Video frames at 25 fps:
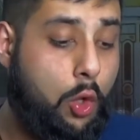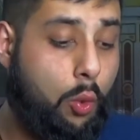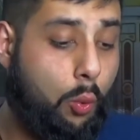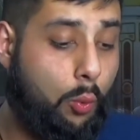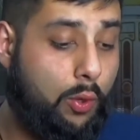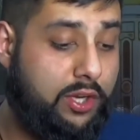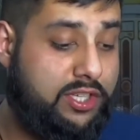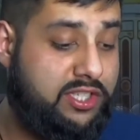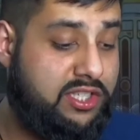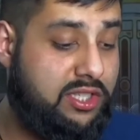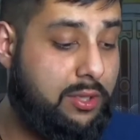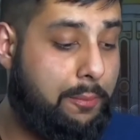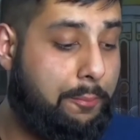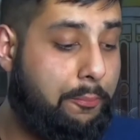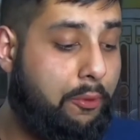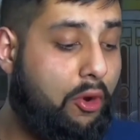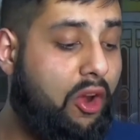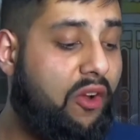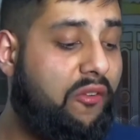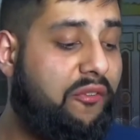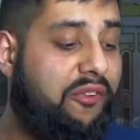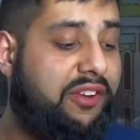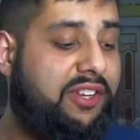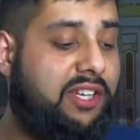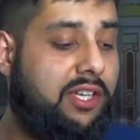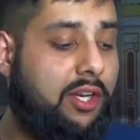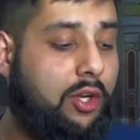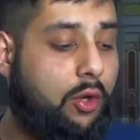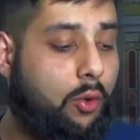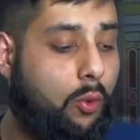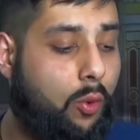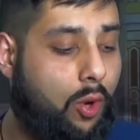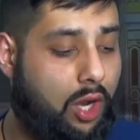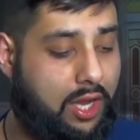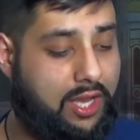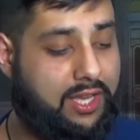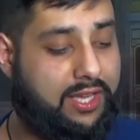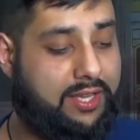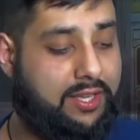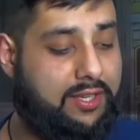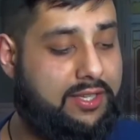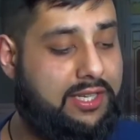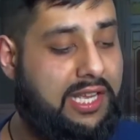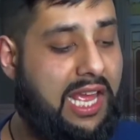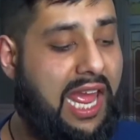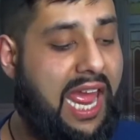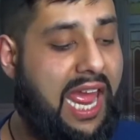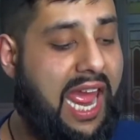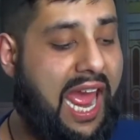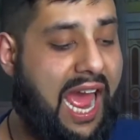which the Prophet acquired